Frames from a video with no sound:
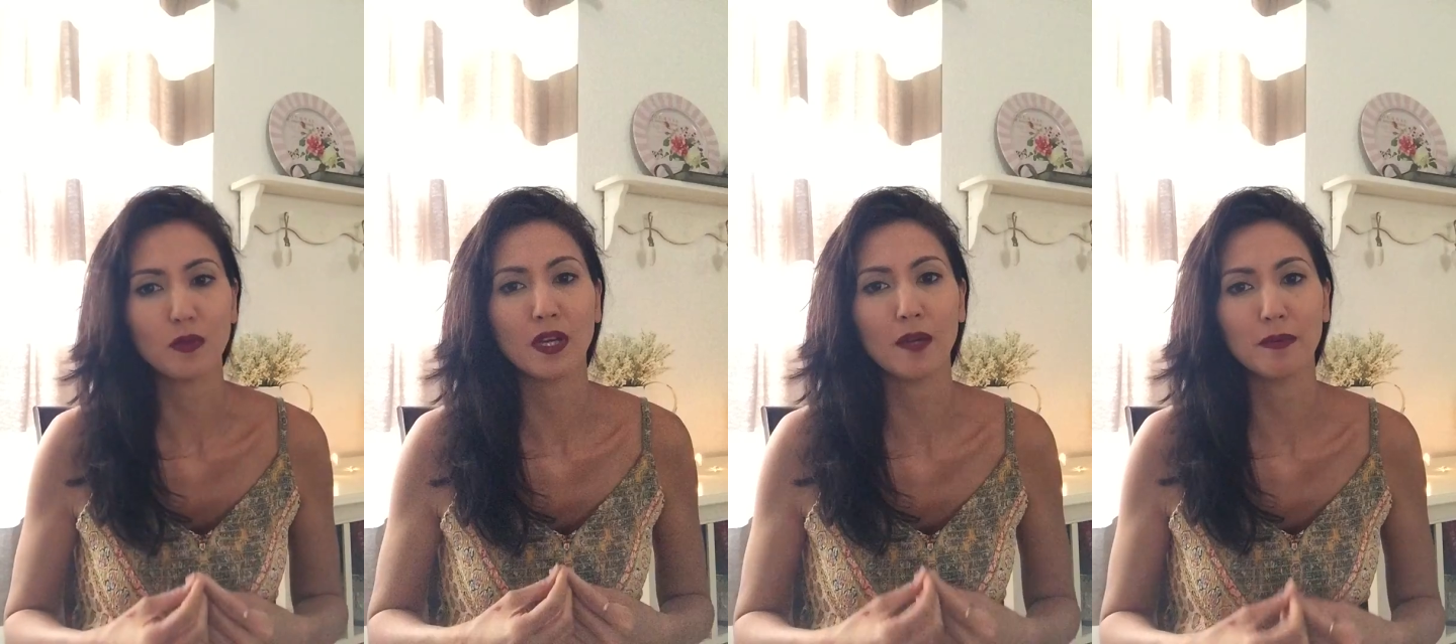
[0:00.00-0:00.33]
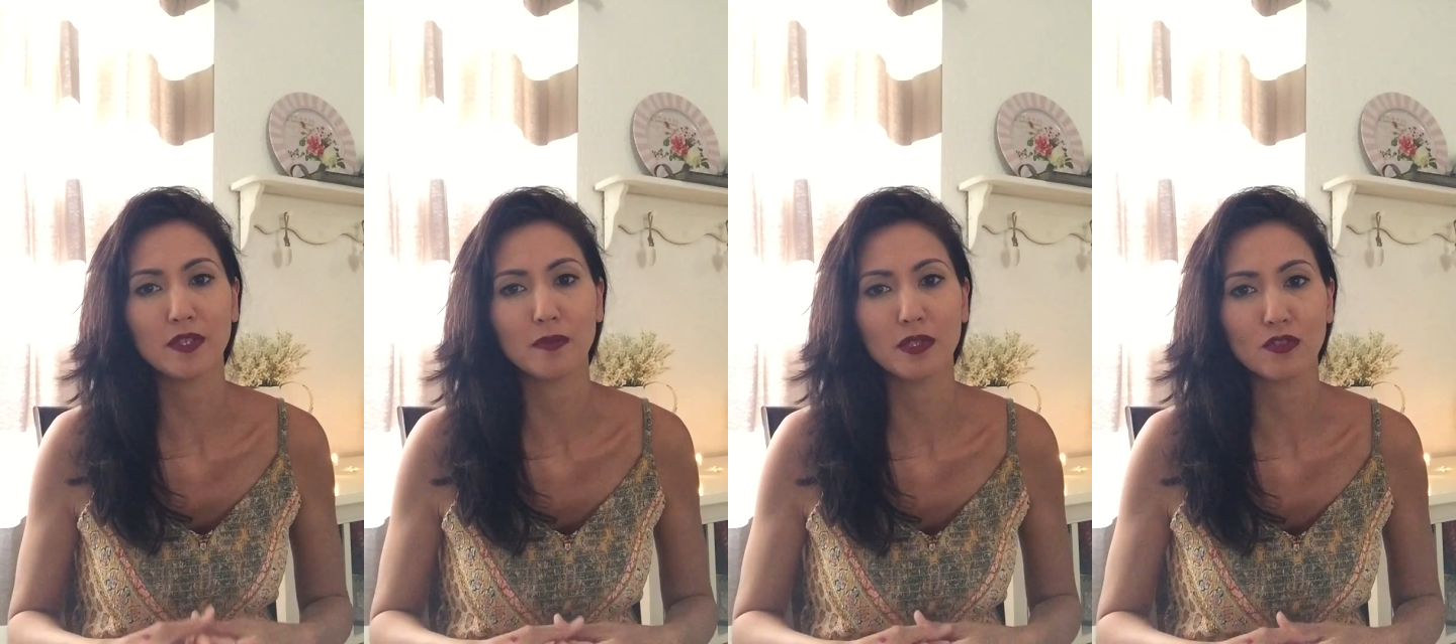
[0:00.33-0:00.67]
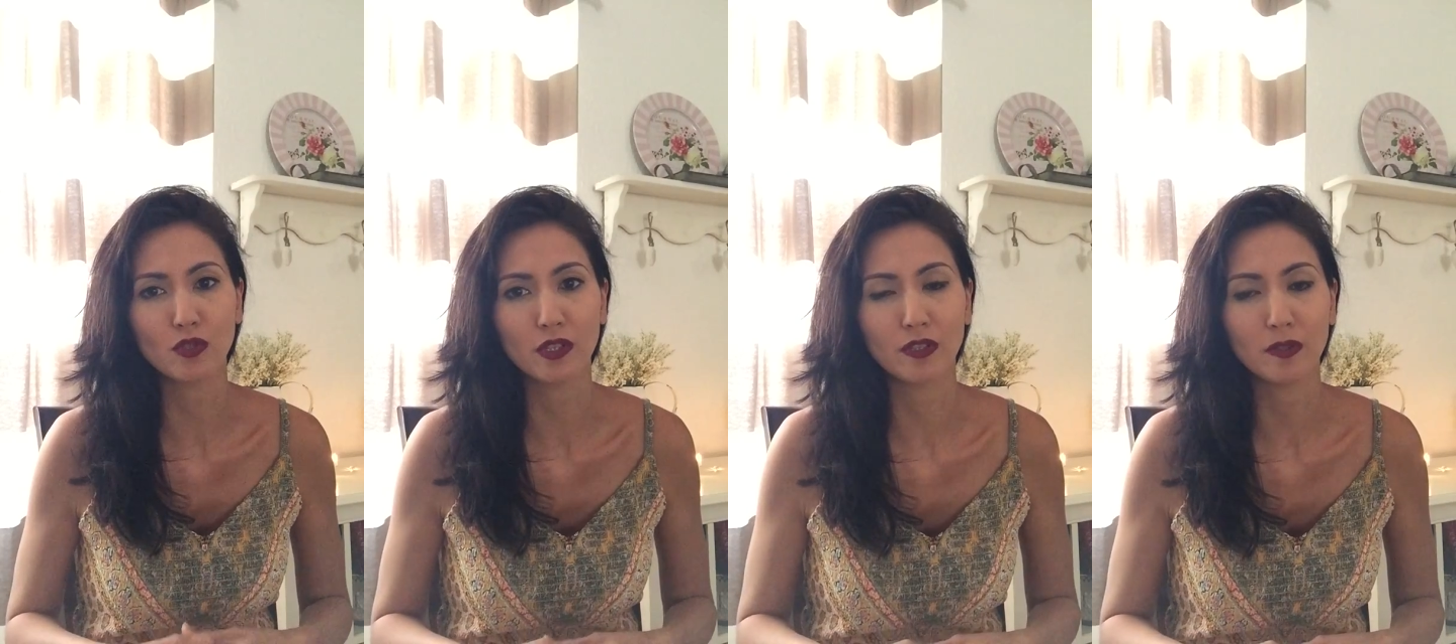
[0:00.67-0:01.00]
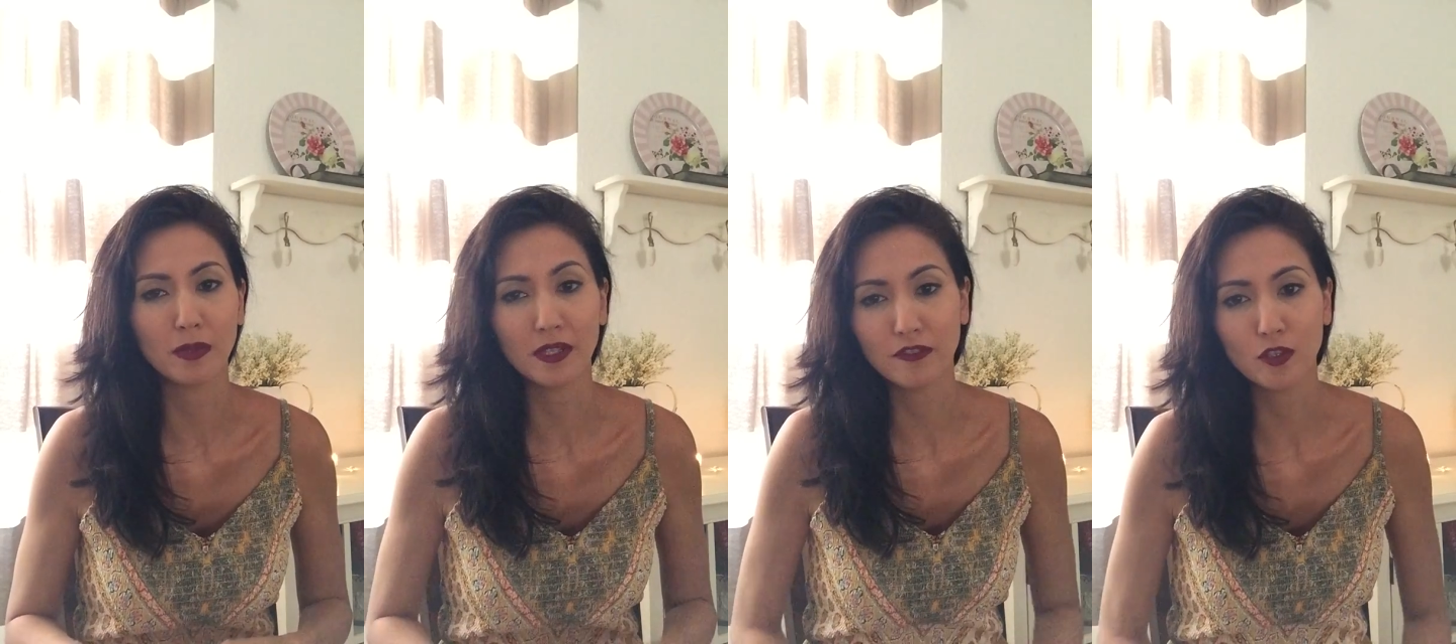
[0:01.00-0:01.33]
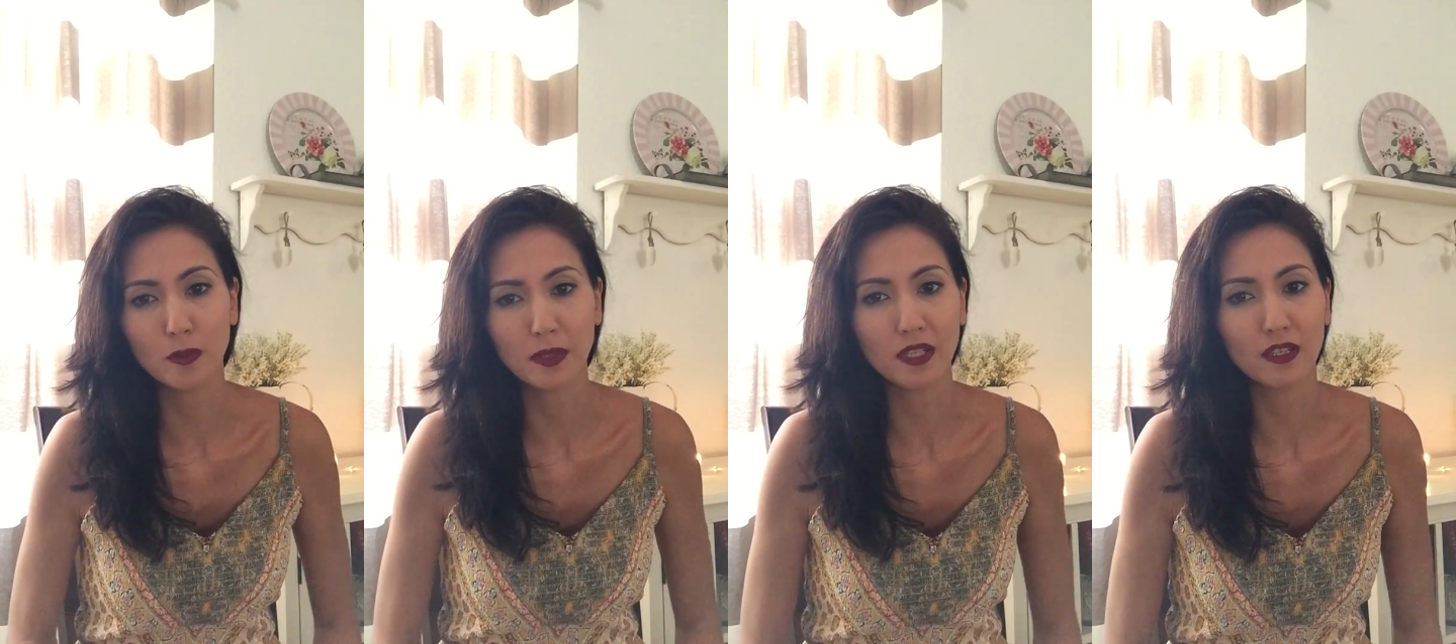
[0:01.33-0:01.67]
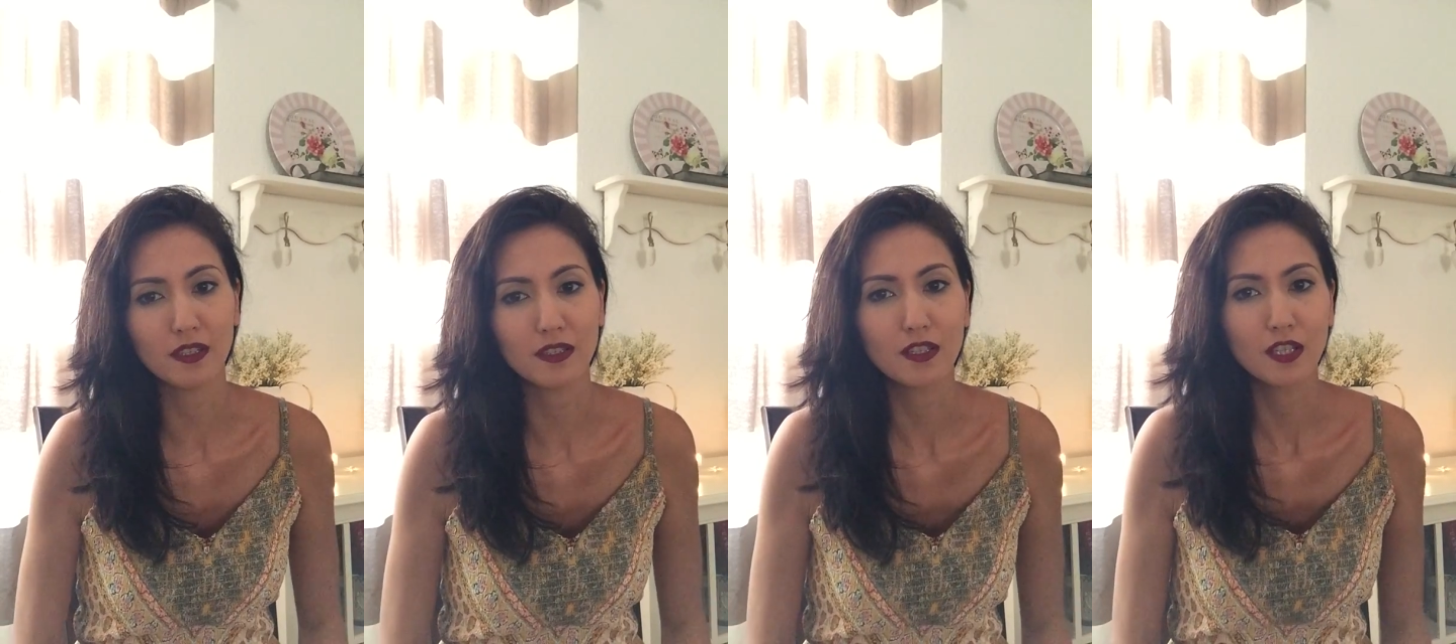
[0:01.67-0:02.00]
happened to be triggered by a phobia.